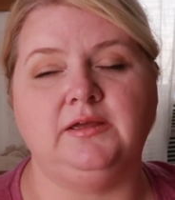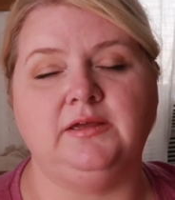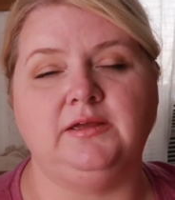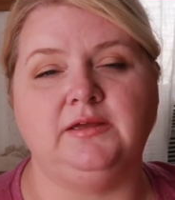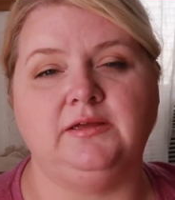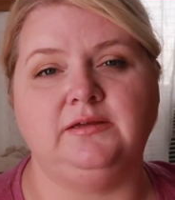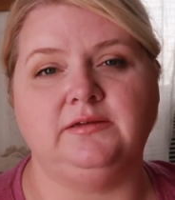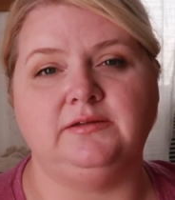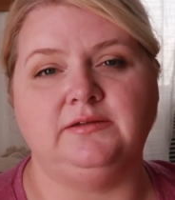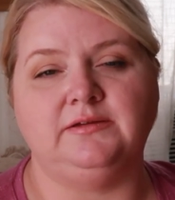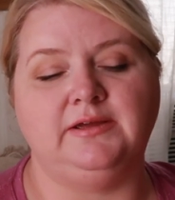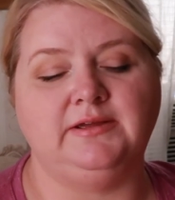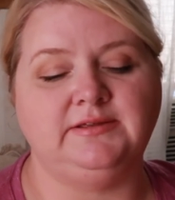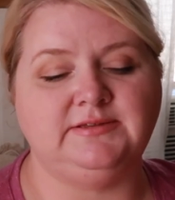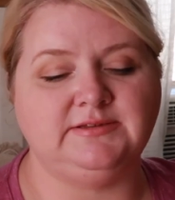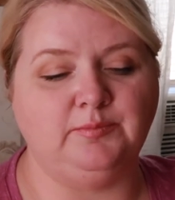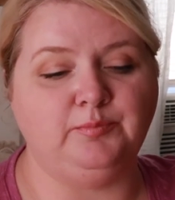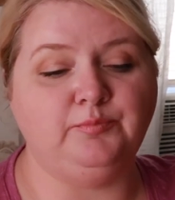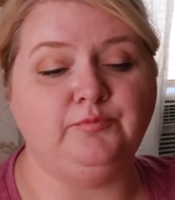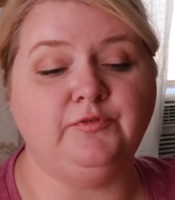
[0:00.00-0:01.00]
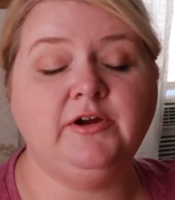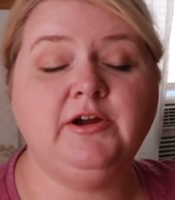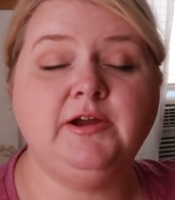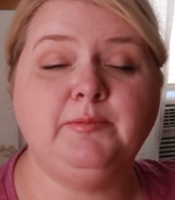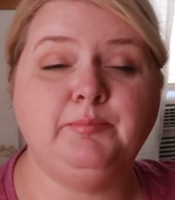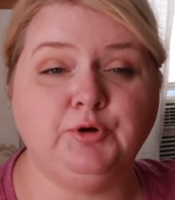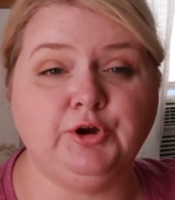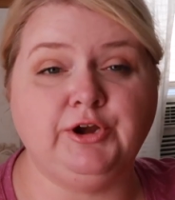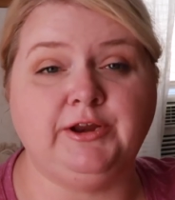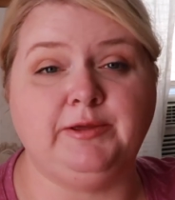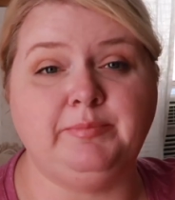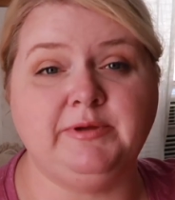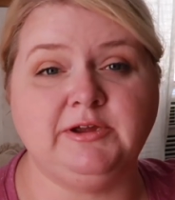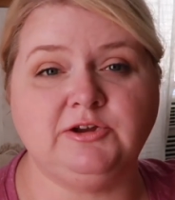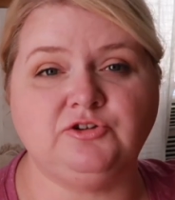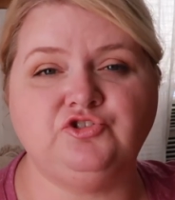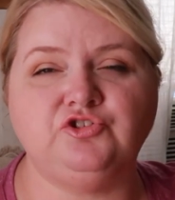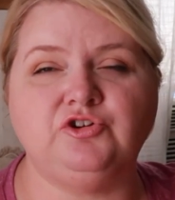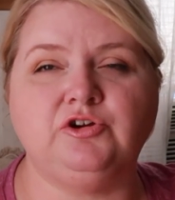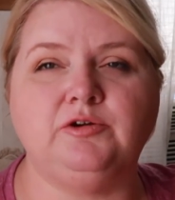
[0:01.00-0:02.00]
it, it's a very pretty
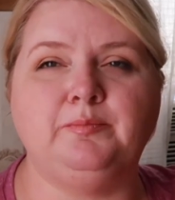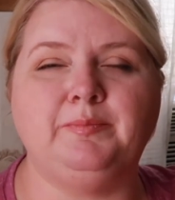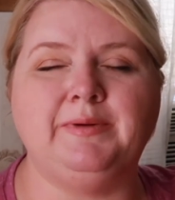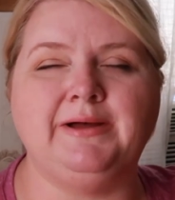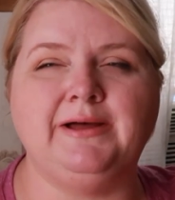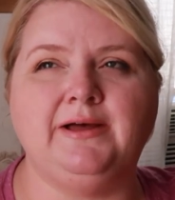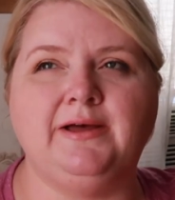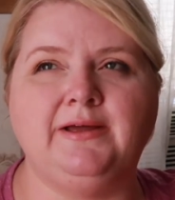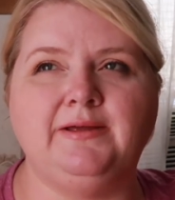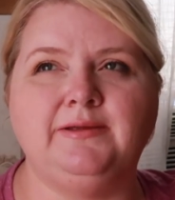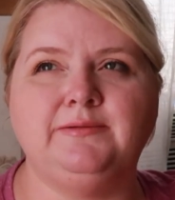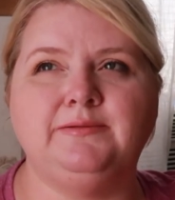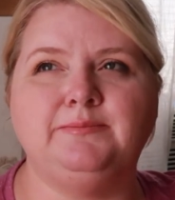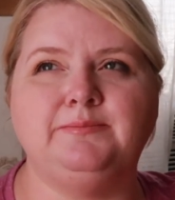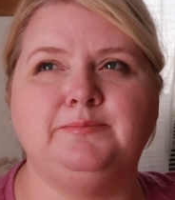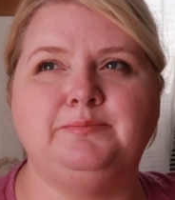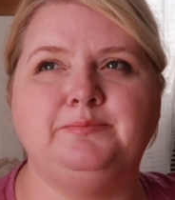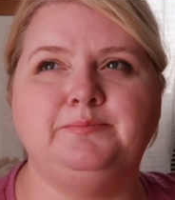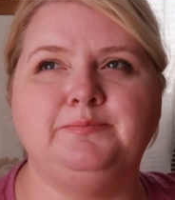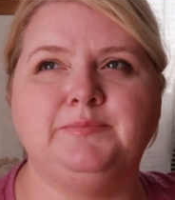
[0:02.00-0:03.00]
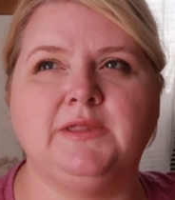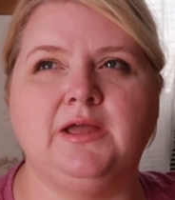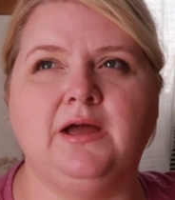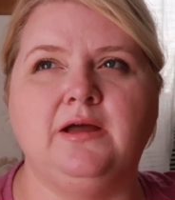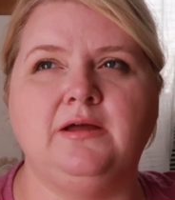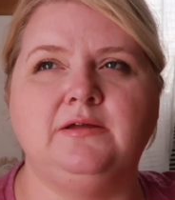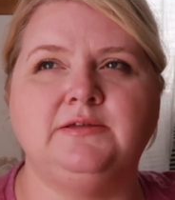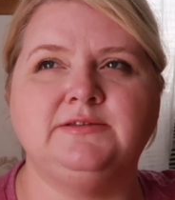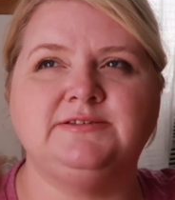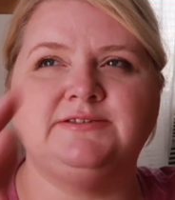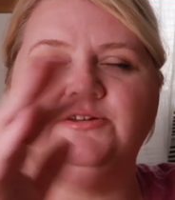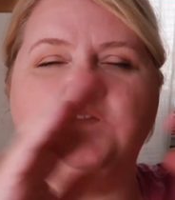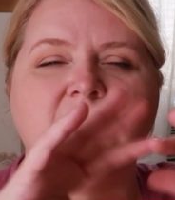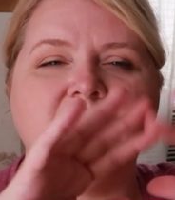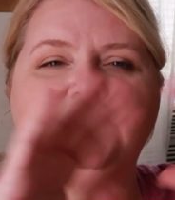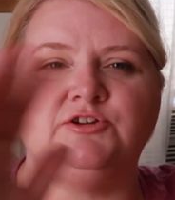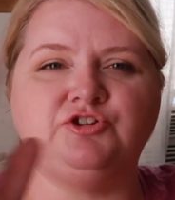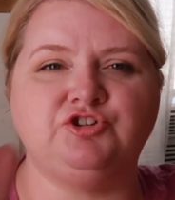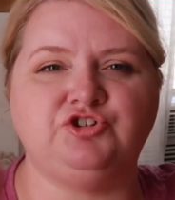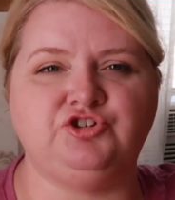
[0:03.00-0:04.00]
picture, but it's
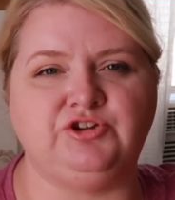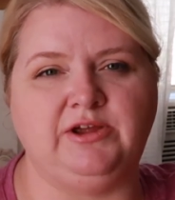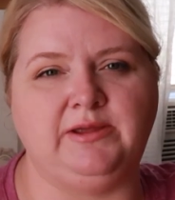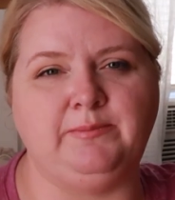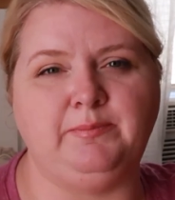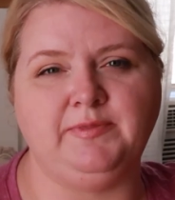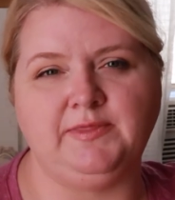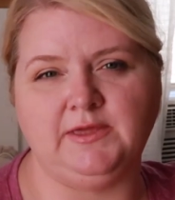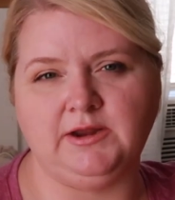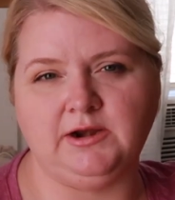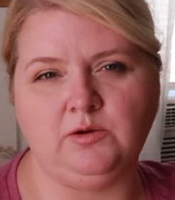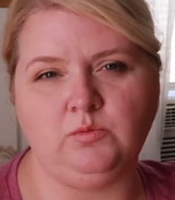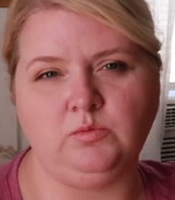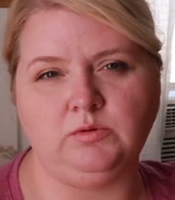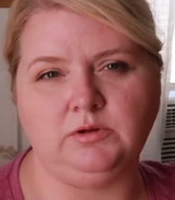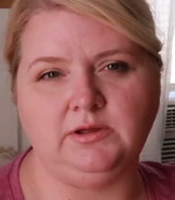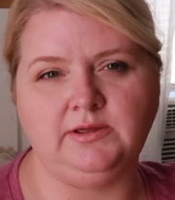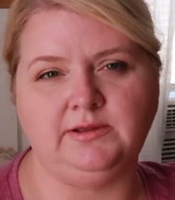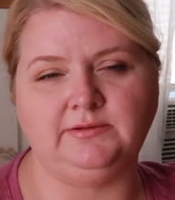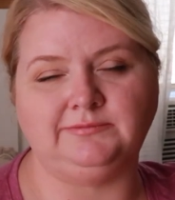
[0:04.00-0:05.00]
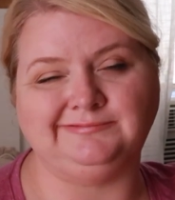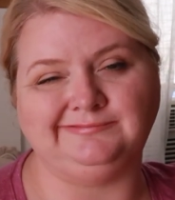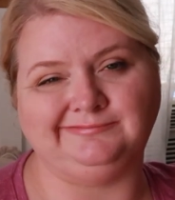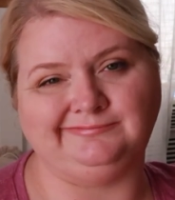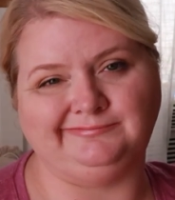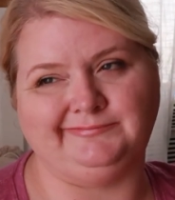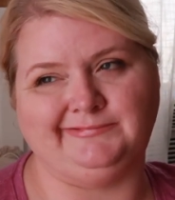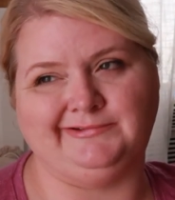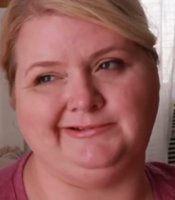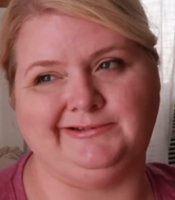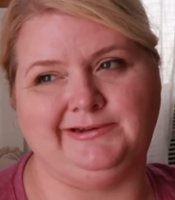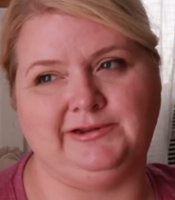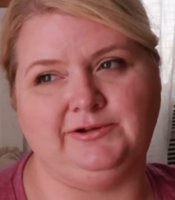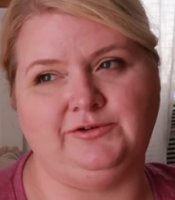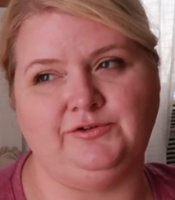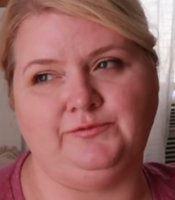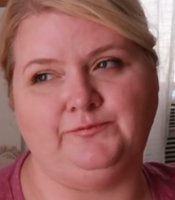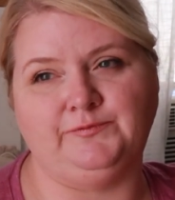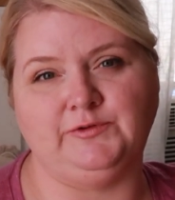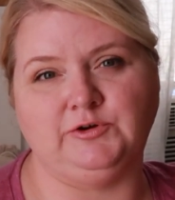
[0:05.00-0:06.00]
not the shape that I want. I
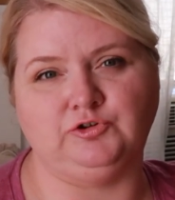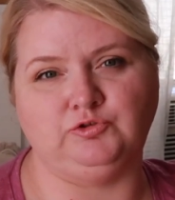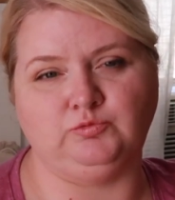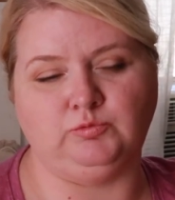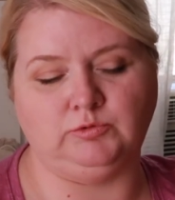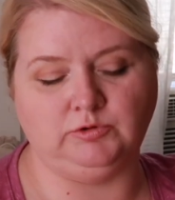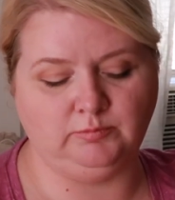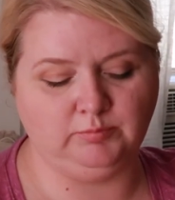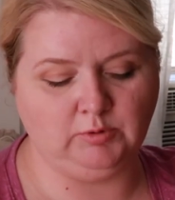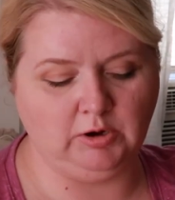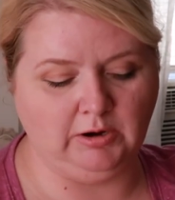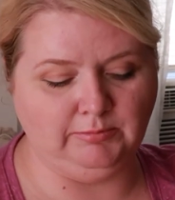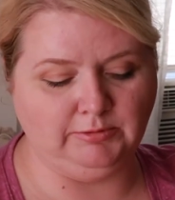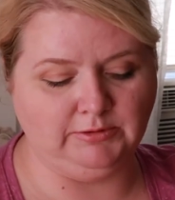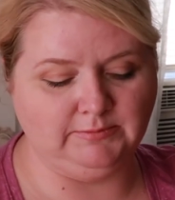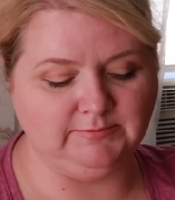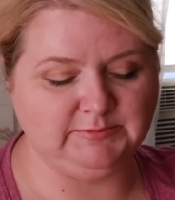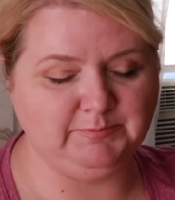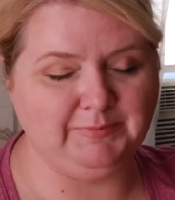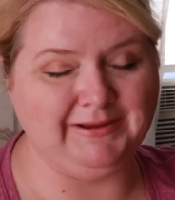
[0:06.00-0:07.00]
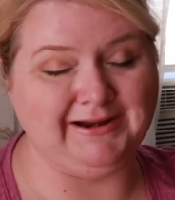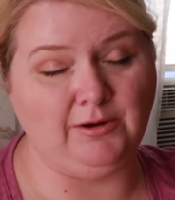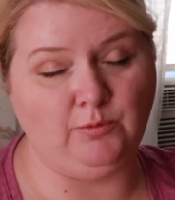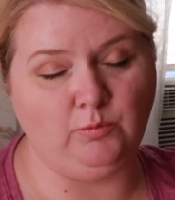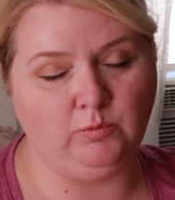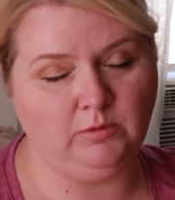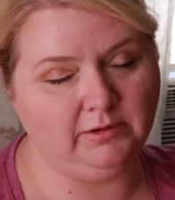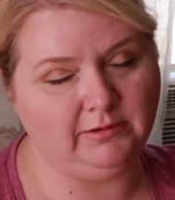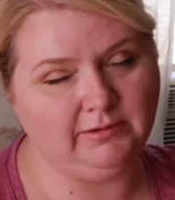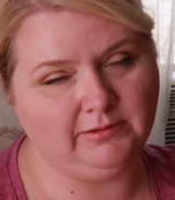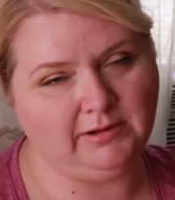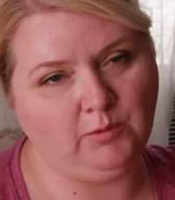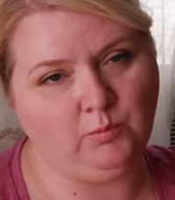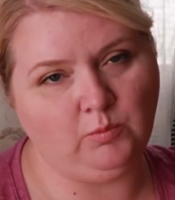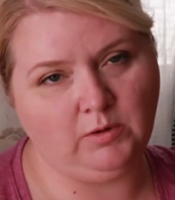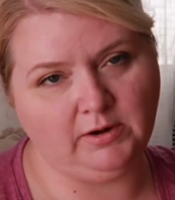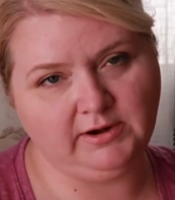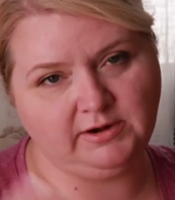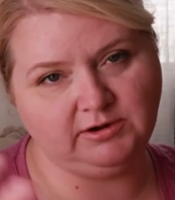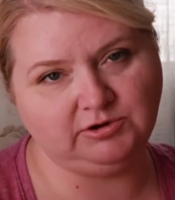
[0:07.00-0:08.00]
know, first world problems, but I want I
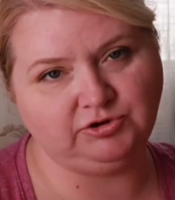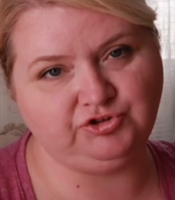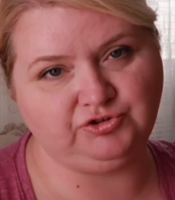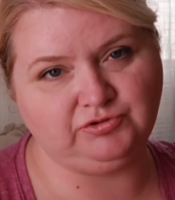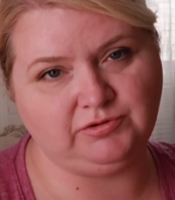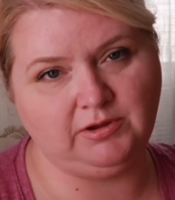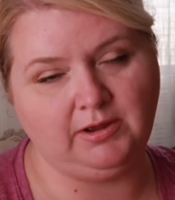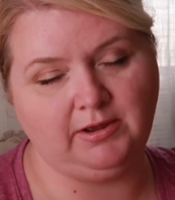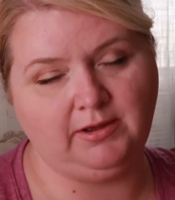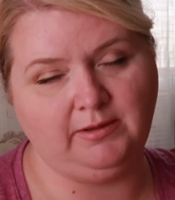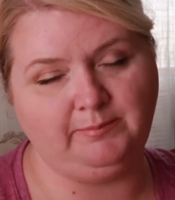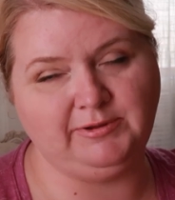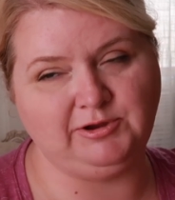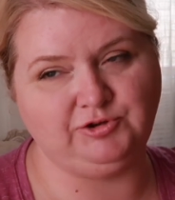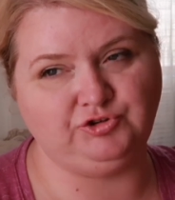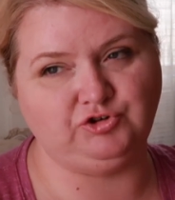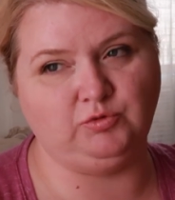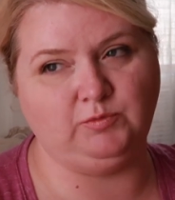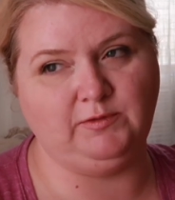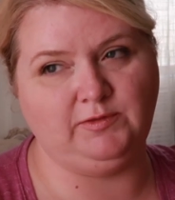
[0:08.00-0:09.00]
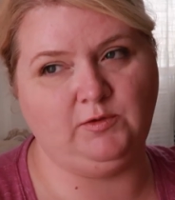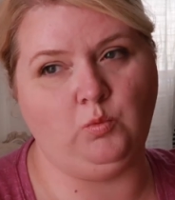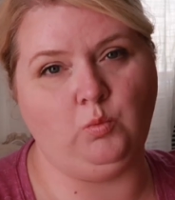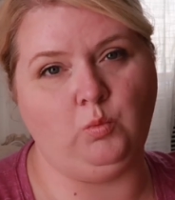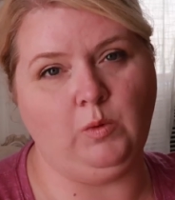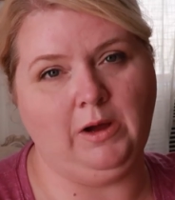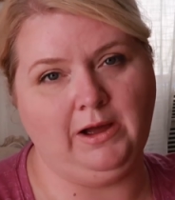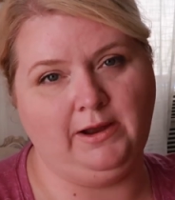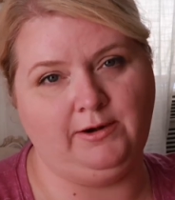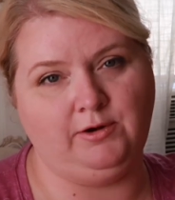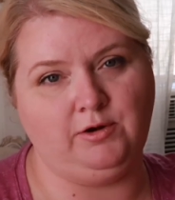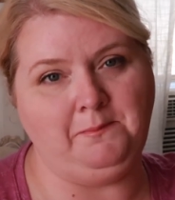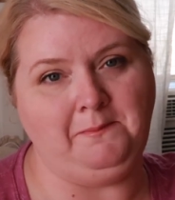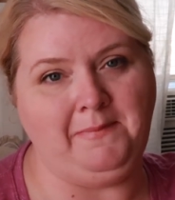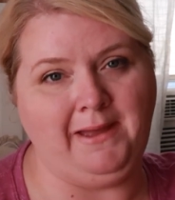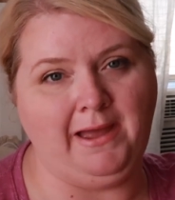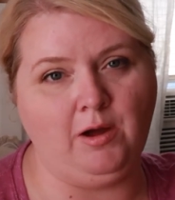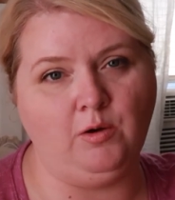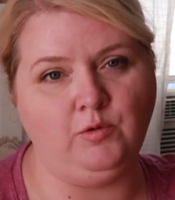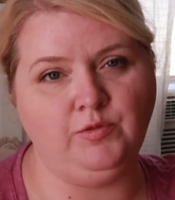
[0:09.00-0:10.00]
wanted a, a picture with a wider
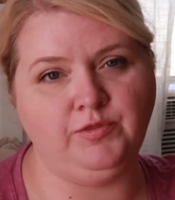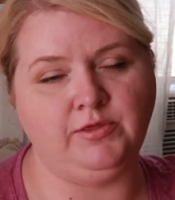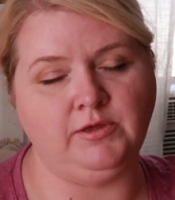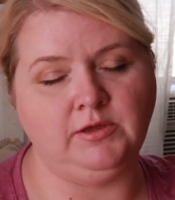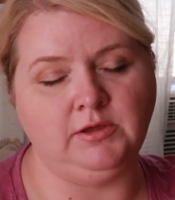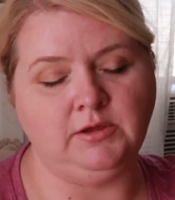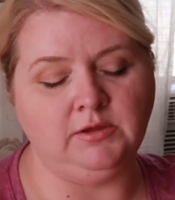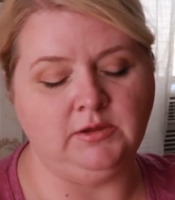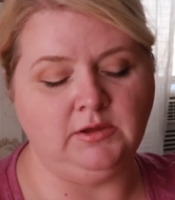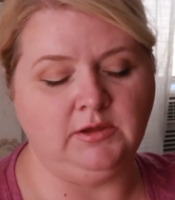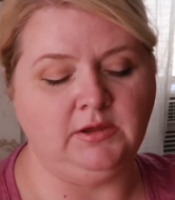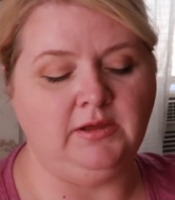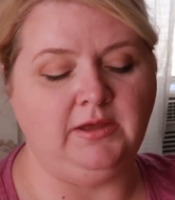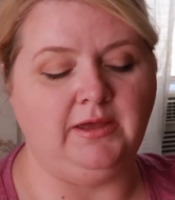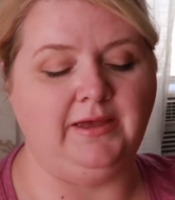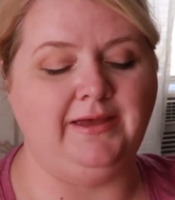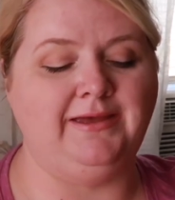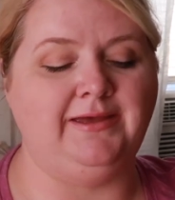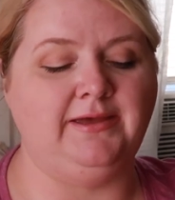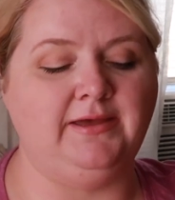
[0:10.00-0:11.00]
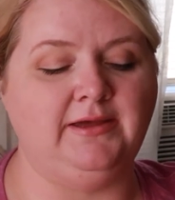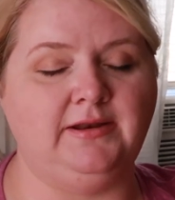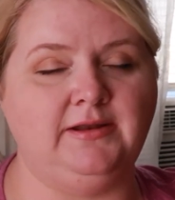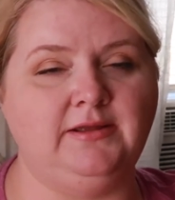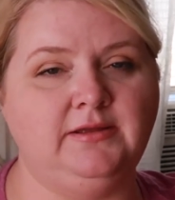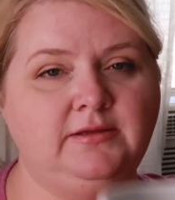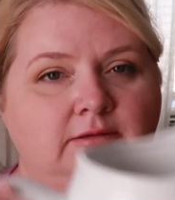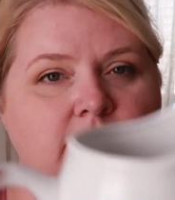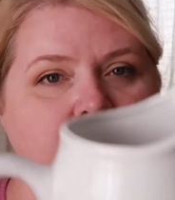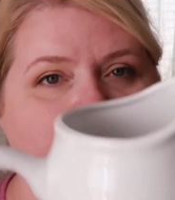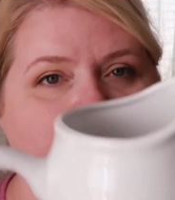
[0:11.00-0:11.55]
mouth, and